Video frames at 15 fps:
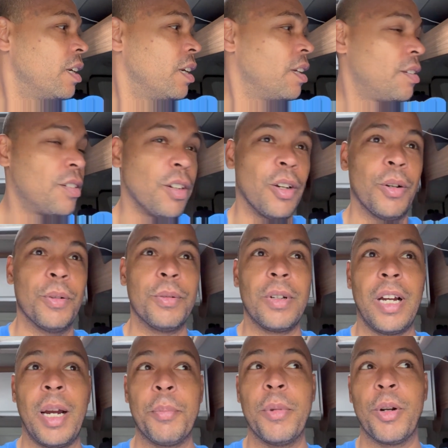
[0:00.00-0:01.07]
So
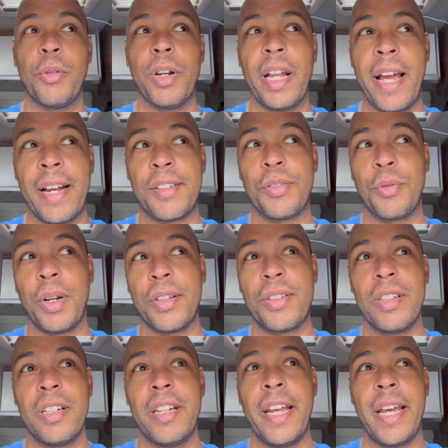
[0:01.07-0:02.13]
I'm going to relax the rest
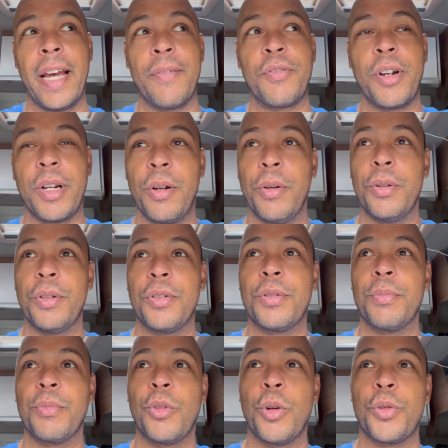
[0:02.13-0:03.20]
of the day after I go do
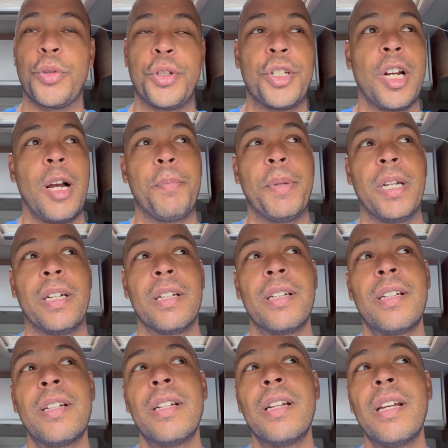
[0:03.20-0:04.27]
some grocery shopping
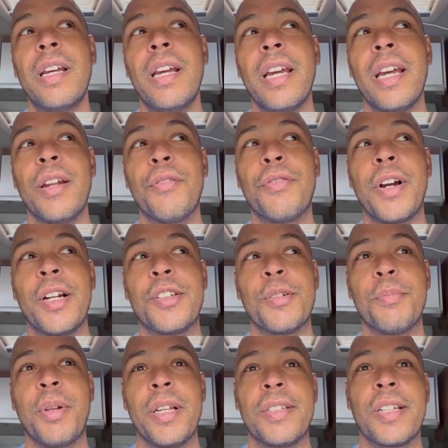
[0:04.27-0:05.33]
and find
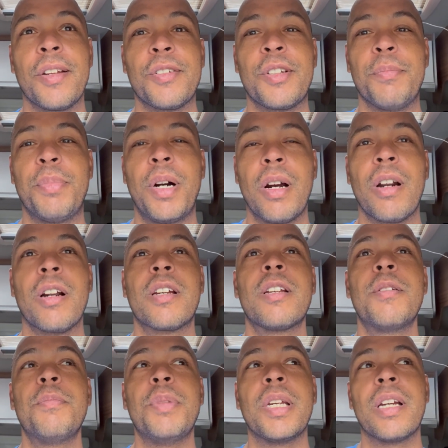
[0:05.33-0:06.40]
someplace else to park,
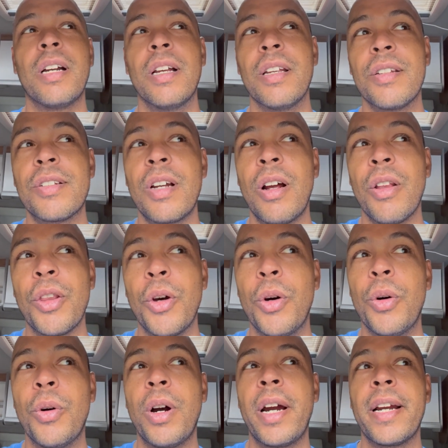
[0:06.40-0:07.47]
because
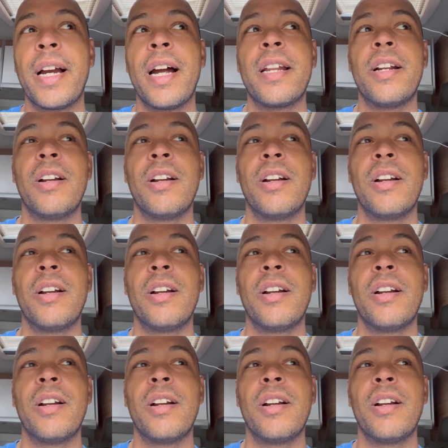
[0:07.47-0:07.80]
although I got here